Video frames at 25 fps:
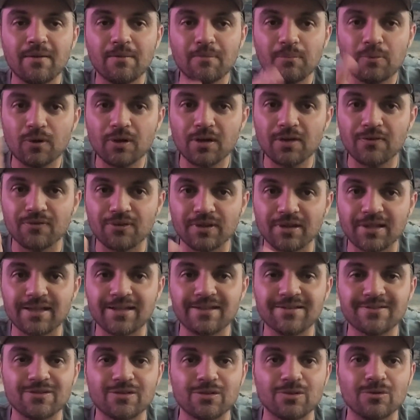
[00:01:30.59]
briefly
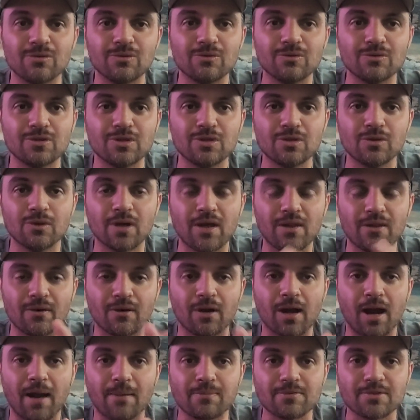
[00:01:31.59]
to two
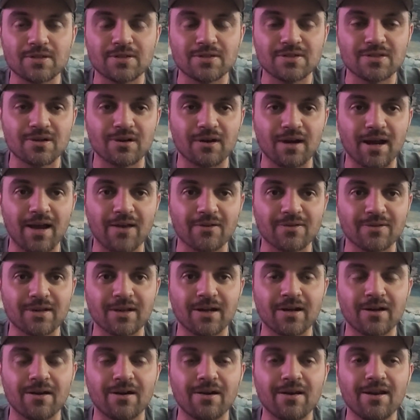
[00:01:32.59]
other options that are out
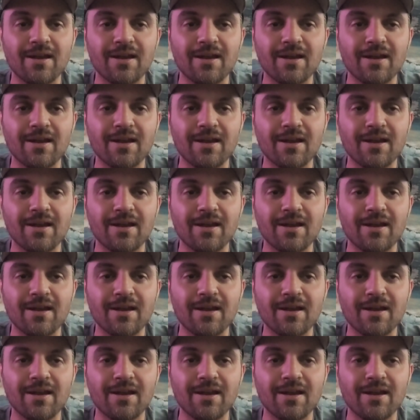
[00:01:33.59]
there,